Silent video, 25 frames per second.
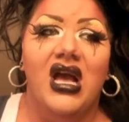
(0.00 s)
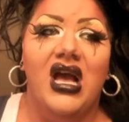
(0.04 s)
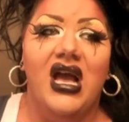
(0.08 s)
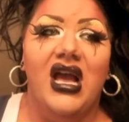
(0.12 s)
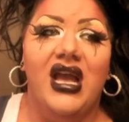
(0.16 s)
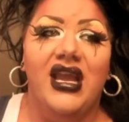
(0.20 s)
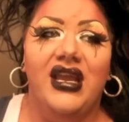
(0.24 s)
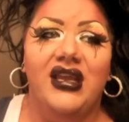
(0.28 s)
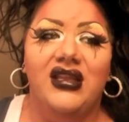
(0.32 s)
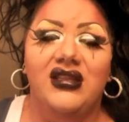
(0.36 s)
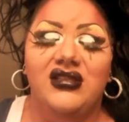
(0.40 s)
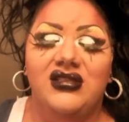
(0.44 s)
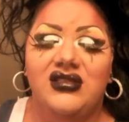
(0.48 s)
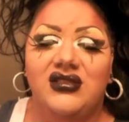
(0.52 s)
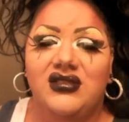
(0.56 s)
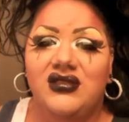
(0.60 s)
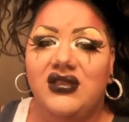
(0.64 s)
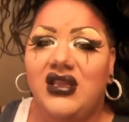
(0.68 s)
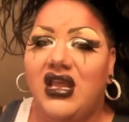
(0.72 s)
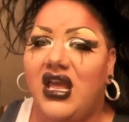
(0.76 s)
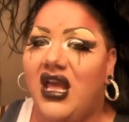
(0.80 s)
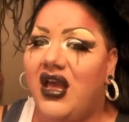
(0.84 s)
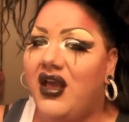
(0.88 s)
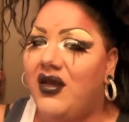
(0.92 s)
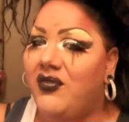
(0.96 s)

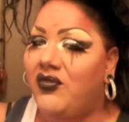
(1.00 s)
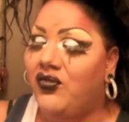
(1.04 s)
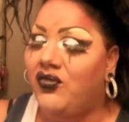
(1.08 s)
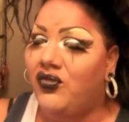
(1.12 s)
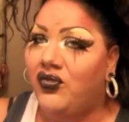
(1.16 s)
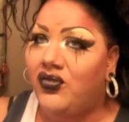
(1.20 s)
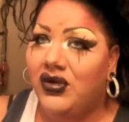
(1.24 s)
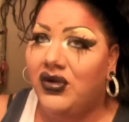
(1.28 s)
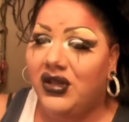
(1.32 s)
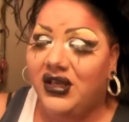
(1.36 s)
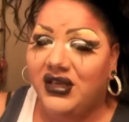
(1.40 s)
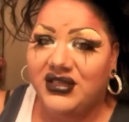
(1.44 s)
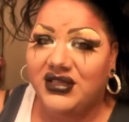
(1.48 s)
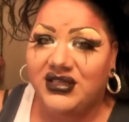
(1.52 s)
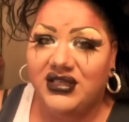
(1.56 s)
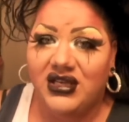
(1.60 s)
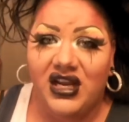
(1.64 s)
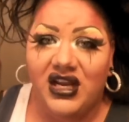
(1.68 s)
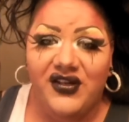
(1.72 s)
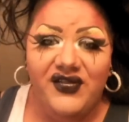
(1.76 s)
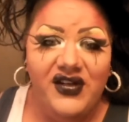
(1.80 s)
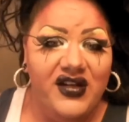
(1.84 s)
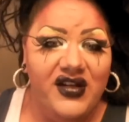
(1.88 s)
I'm really sorry if